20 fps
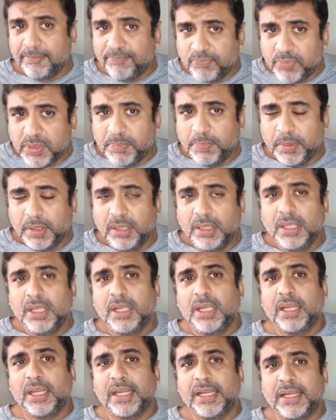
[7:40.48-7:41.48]
people.
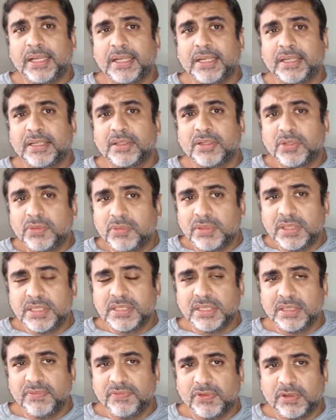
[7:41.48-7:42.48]
And through
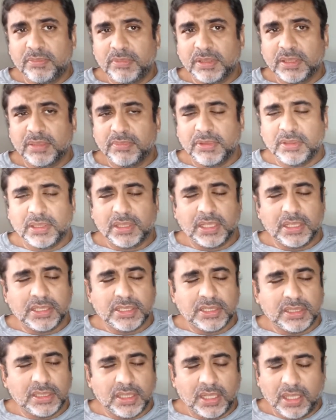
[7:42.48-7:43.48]
this informal
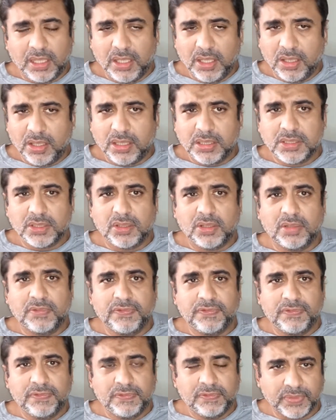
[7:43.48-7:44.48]
communication, a lot of
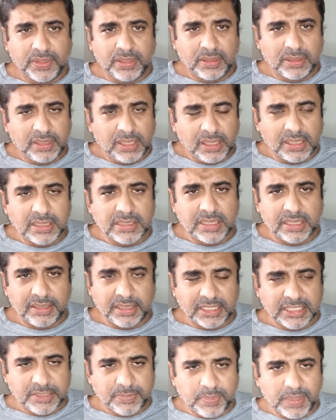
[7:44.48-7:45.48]
things are
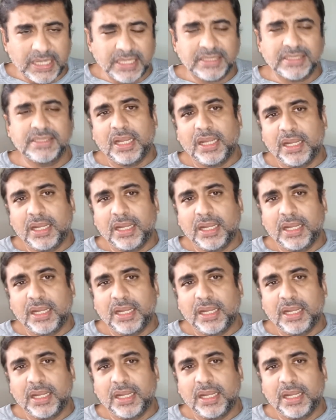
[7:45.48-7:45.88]
expressed.